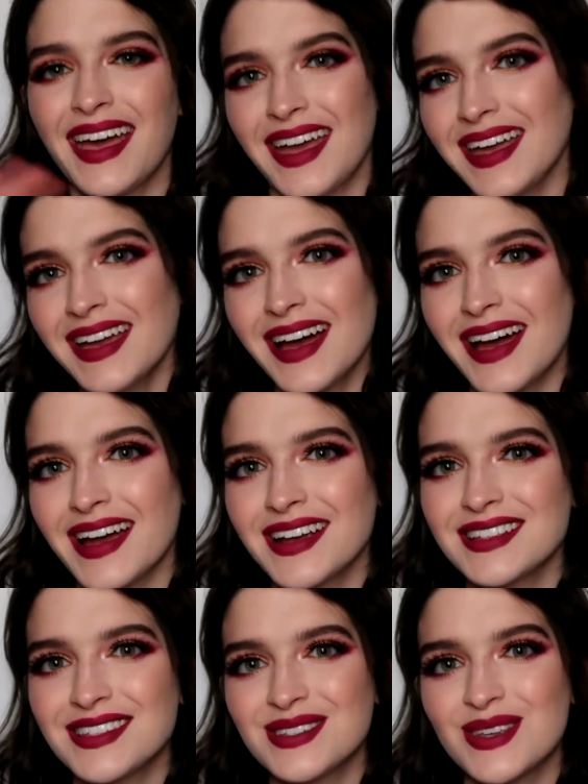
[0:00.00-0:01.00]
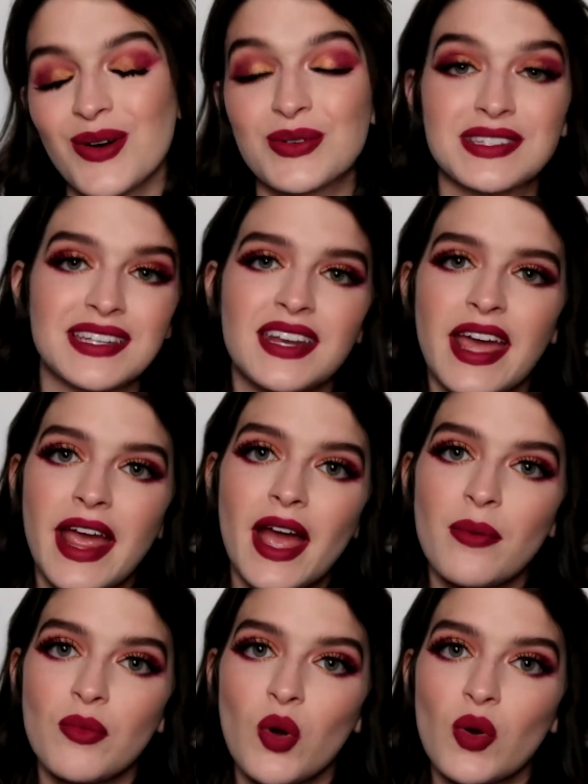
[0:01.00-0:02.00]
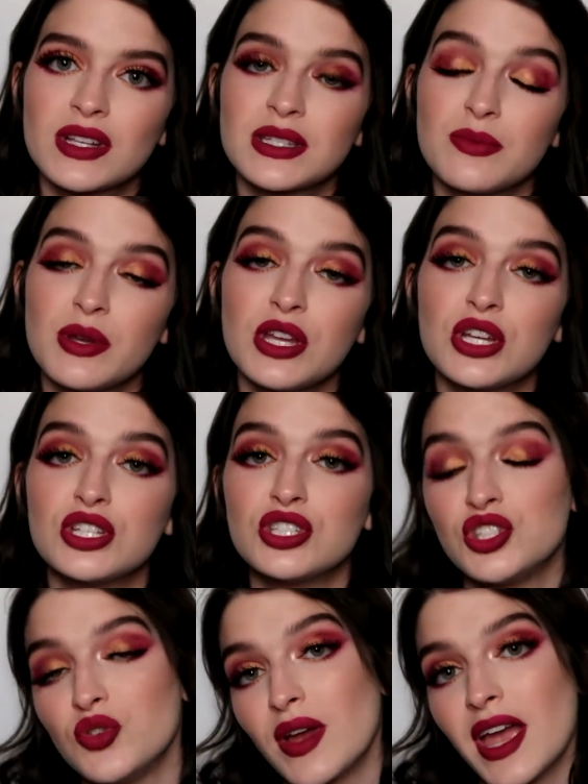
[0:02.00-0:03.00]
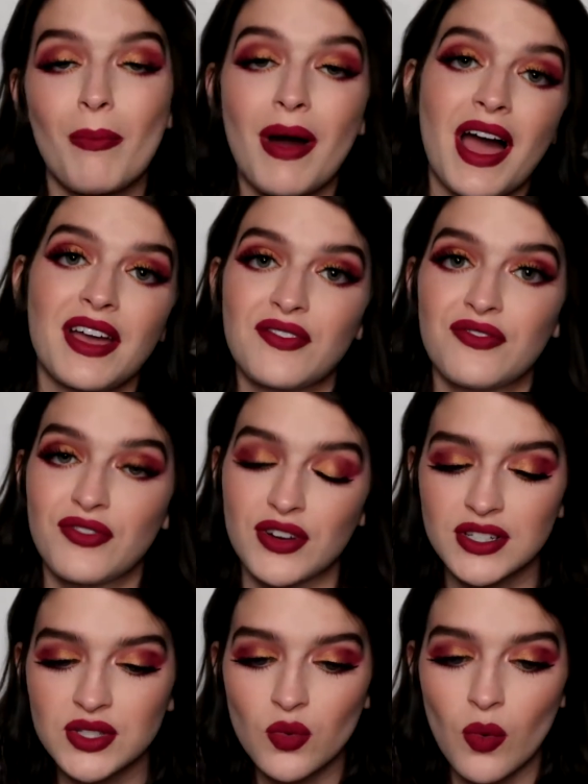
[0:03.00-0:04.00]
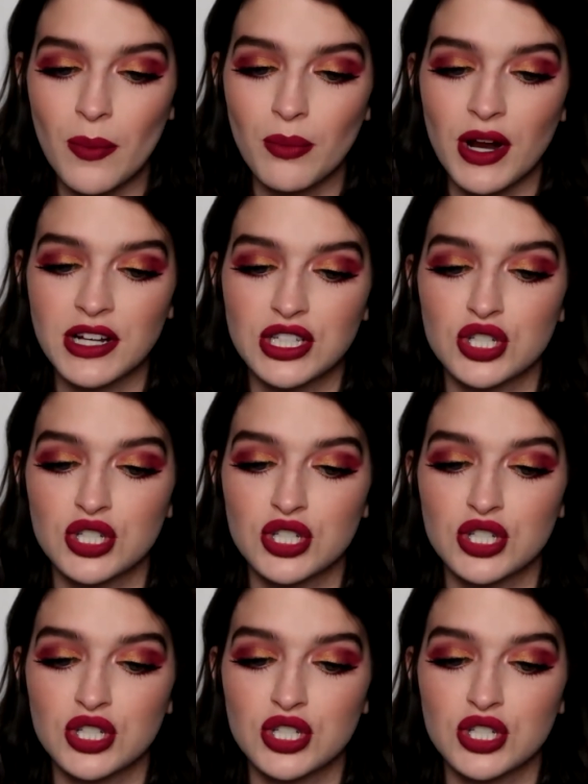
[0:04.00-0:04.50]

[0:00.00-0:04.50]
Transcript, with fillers: Hey guys, so today I'm going to be doing my first one brand